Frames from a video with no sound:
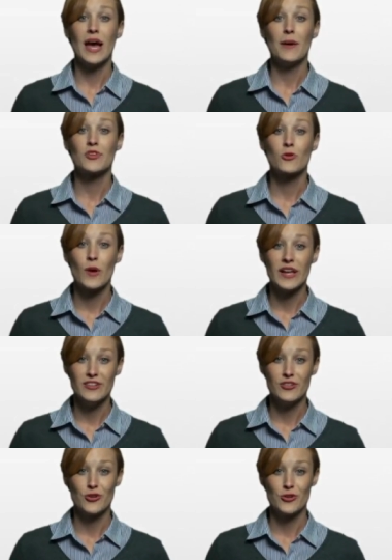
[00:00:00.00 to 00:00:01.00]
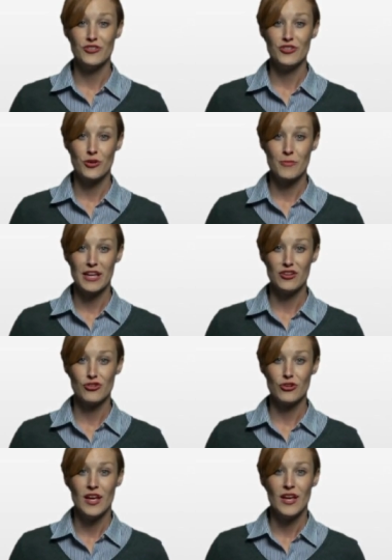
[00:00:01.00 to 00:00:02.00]
apps are ready to turn into your
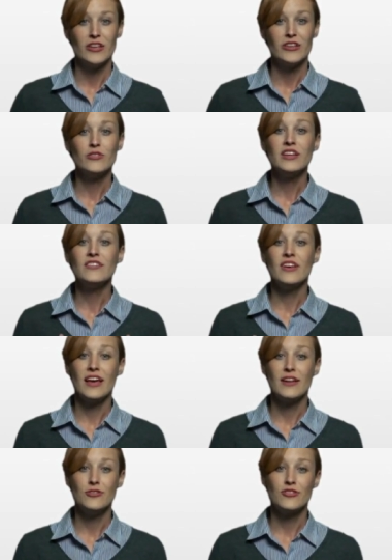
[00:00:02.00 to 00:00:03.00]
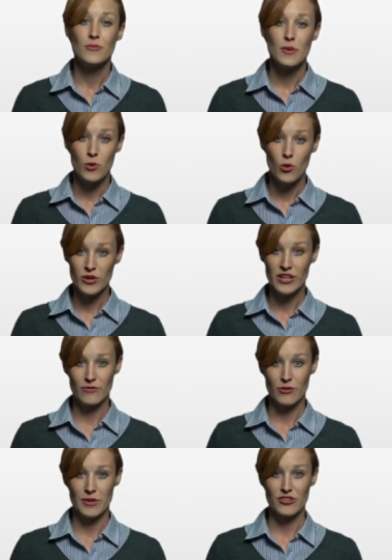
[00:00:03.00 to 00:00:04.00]
manager, you'll need to enter some important
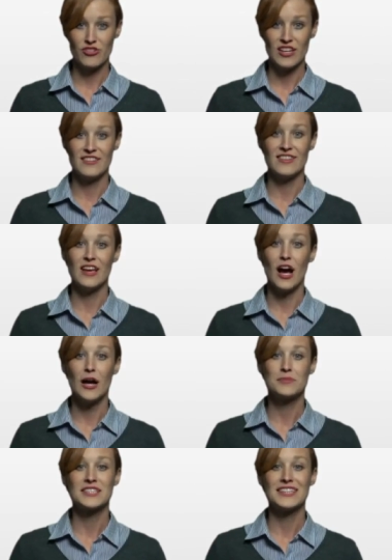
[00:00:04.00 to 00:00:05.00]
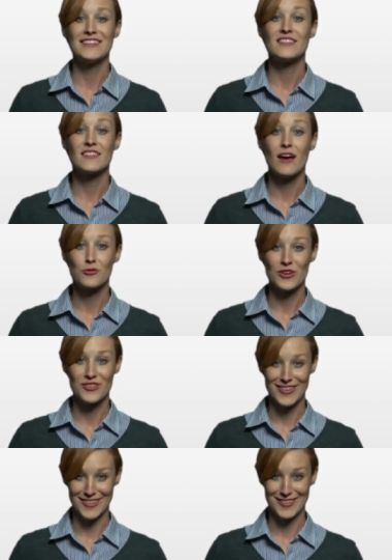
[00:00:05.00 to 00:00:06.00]
information into the OptLead software
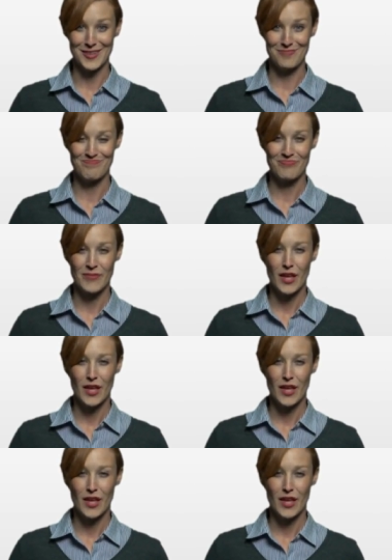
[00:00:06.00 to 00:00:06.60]
system.